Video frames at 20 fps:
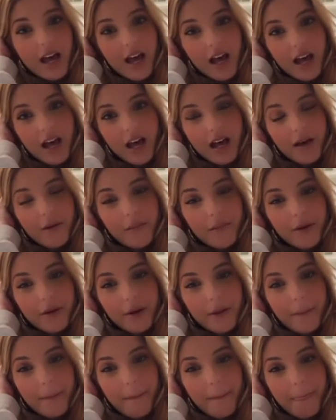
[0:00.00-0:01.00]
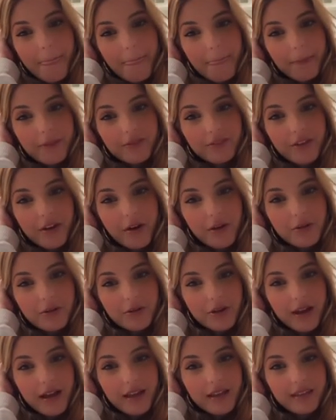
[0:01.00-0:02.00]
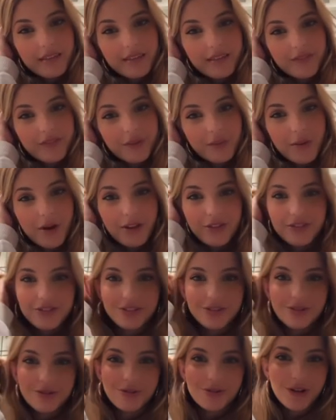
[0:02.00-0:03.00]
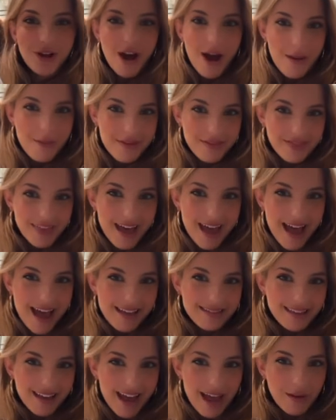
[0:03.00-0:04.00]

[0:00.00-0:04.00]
So you guys, if you want to comment that,